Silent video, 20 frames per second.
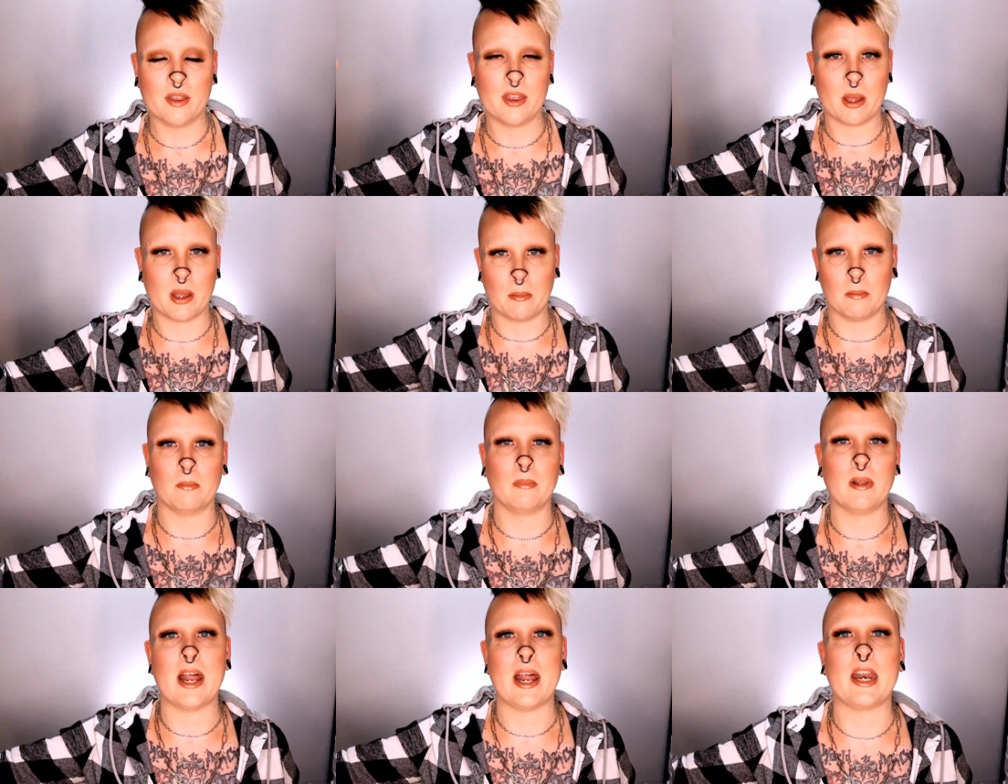
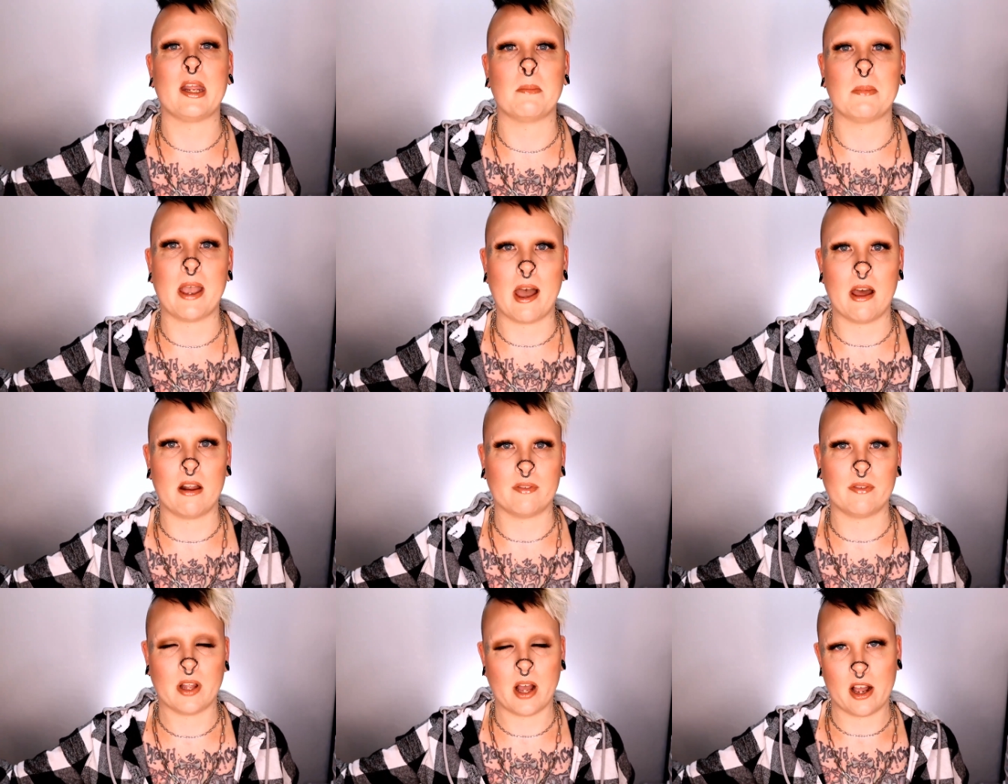them letting me
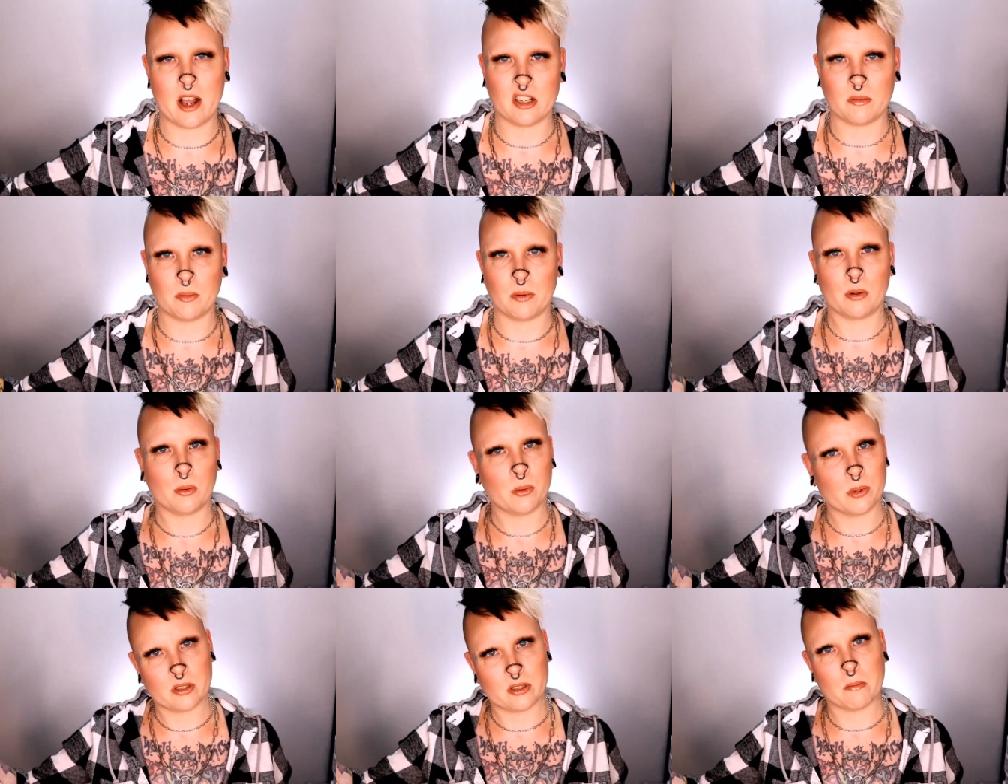out of the
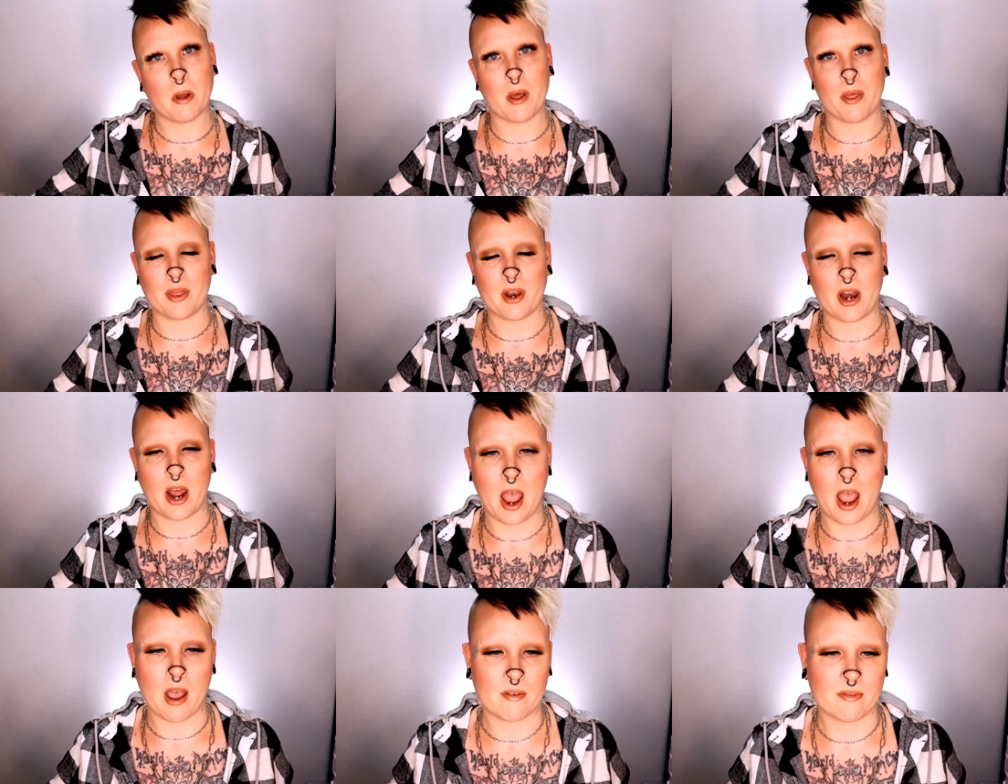hospital was a month
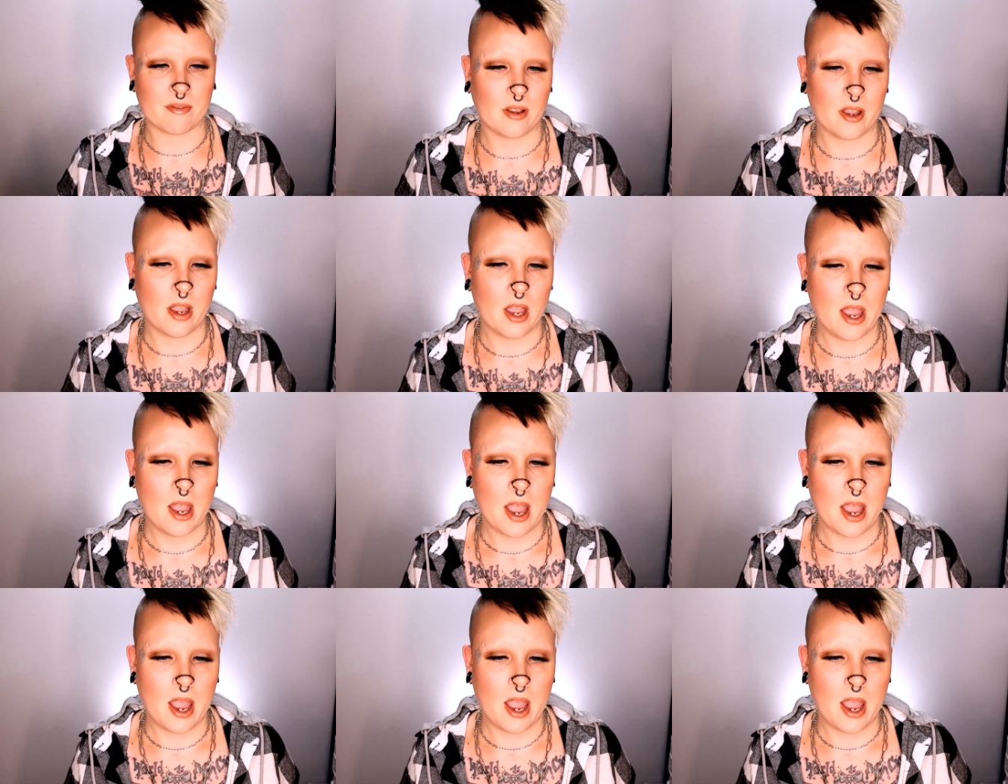and a half.